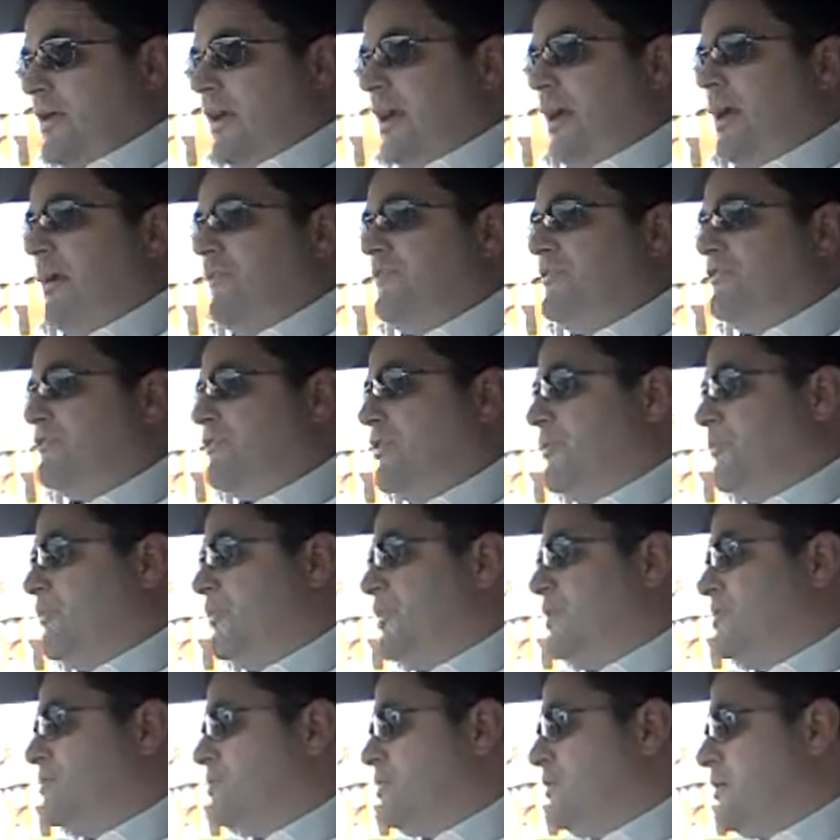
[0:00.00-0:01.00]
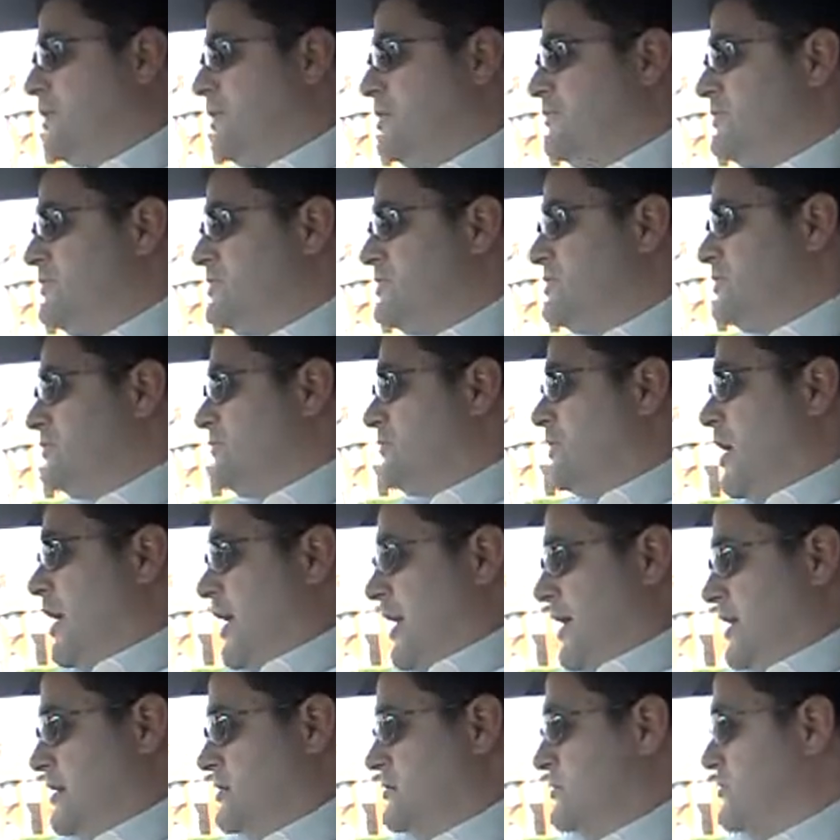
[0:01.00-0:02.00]
out the front window, over to the right
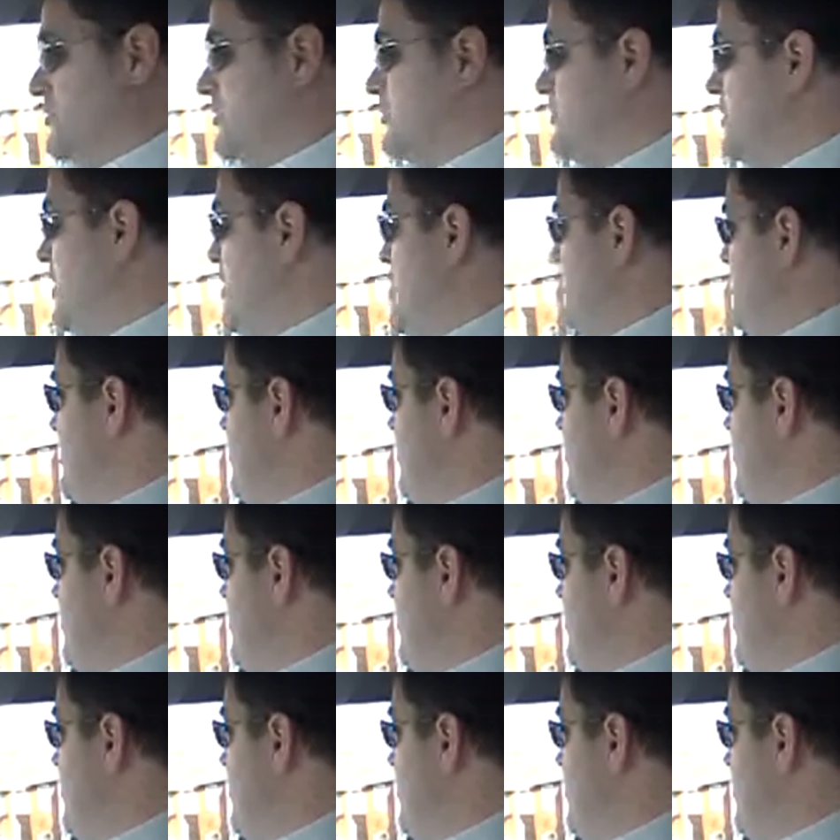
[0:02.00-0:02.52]
hand door mirror,